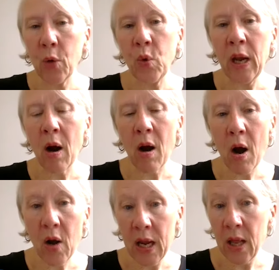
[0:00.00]
We
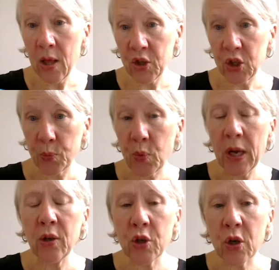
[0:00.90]
are in the
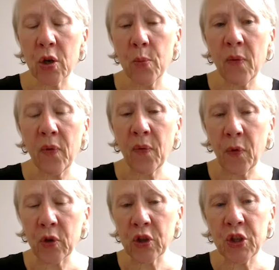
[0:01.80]
spring term of the
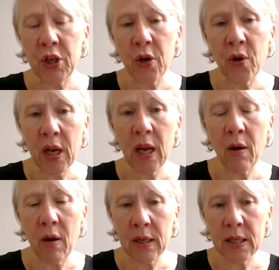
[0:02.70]
first year
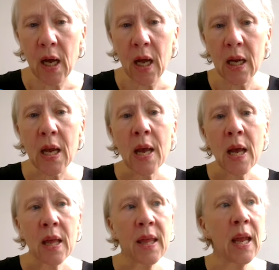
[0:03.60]
here at Tuck.
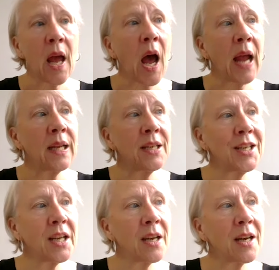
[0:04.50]
The
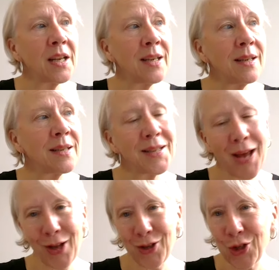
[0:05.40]
idea is
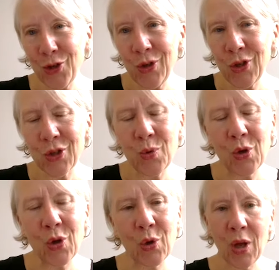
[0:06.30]
that students
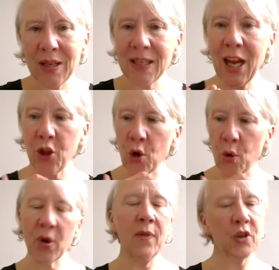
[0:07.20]
will take their
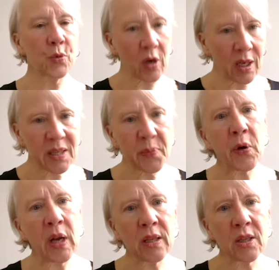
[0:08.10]
previous work
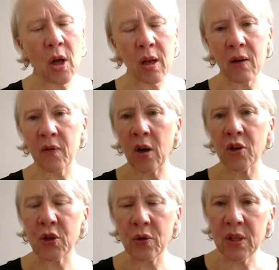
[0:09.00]
experience. All of our
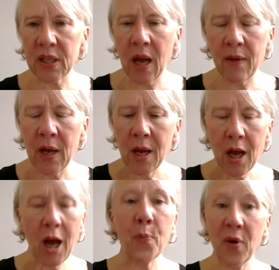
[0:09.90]
students have
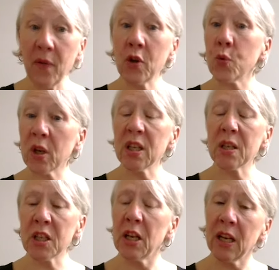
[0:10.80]
previous work
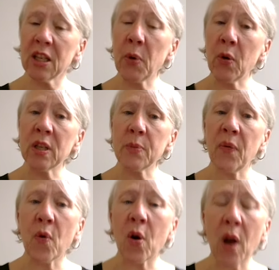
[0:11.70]
experience
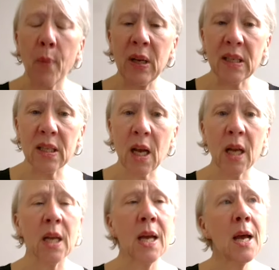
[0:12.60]
before coming to
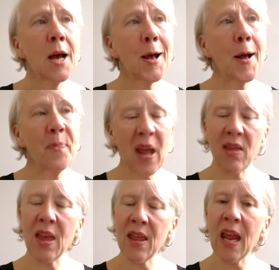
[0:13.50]
Tuck.
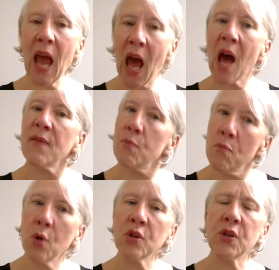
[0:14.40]
And then they have
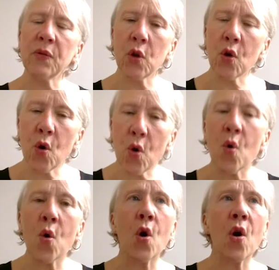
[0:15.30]
most of the
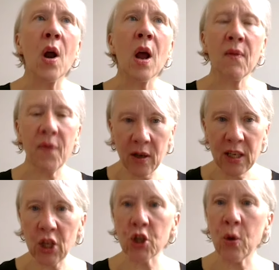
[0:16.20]
core
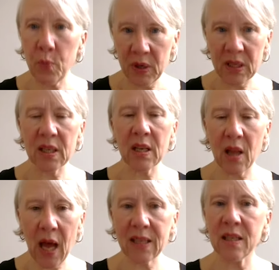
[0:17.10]
foundational business
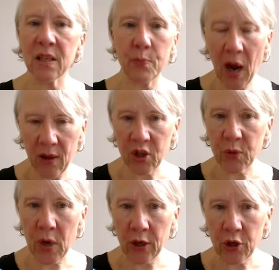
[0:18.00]
classes by the
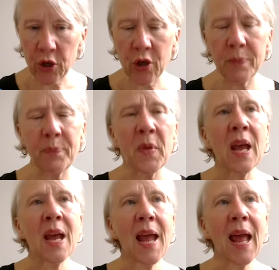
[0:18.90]
spring term
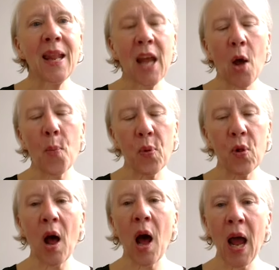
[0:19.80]
and
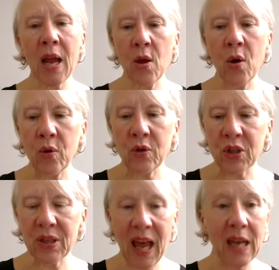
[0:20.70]
apply those,
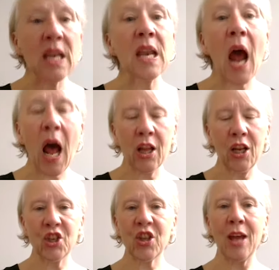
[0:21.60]
that
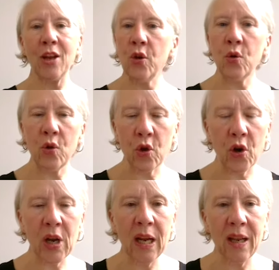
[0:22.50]
knowledge, that new
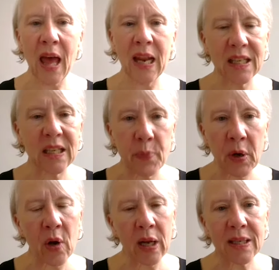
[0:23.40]
learning, that
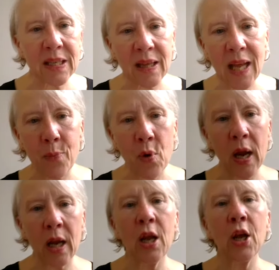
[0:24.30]
experience that they
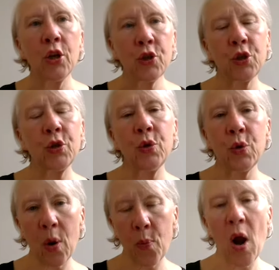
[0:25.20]
bring to
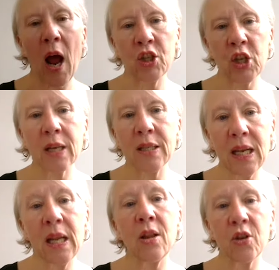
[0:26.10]
a project
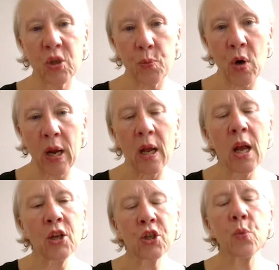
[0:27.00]
in the spring.
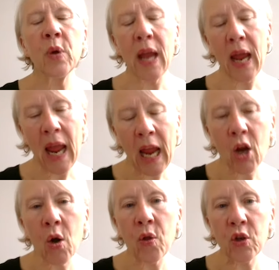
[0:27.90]
So we
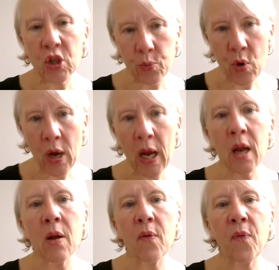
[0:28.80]
anchor the
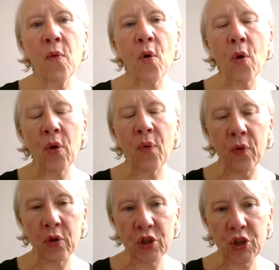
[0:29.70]
spring for the
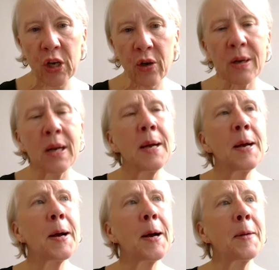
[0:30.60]
first year,
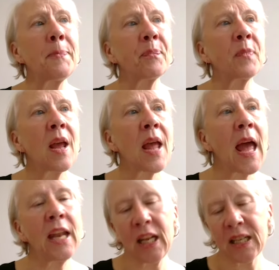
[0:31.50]

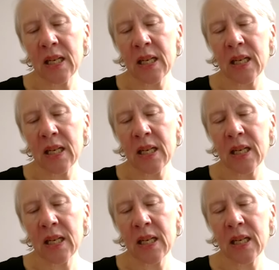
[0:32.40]
and it's a